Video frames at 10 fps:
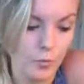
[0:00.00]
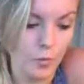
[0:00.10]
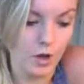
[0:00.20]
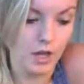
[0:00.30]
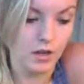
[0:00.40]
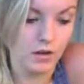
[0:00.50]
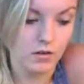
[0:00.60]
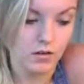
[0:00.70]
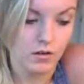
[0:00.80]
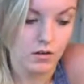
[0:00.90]
one,
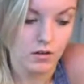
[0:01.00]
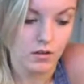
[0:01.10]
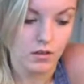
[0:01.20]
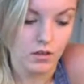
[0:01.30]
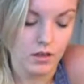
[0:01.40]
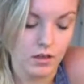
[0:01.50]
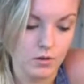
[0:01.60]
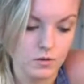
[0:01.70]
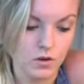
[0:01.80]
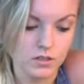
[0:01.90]
it
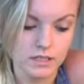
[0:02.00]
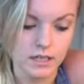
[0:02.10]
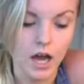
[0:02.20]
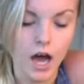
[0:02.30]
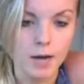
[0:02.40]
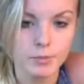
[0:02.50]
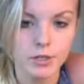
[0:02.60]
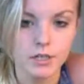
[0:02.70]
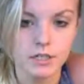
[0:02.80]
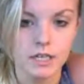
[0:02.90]
was called
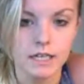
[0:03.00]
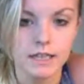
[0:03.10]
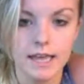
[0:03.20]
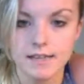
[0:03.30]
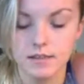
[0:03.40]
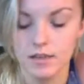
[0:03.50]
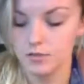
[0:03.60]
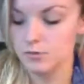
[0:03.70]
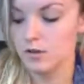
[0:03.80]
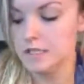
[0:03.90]
Hopper, and they
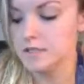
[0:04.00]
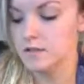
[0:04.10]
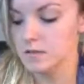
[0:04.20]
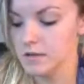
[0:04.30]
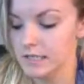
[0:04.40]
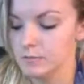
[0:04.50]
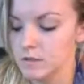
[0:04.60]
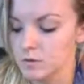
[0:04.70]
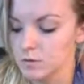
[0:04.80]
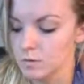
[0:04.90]
schedule on Instagram
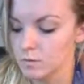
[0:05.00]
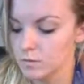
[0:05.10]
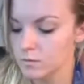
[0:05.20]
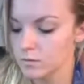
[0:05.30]
too.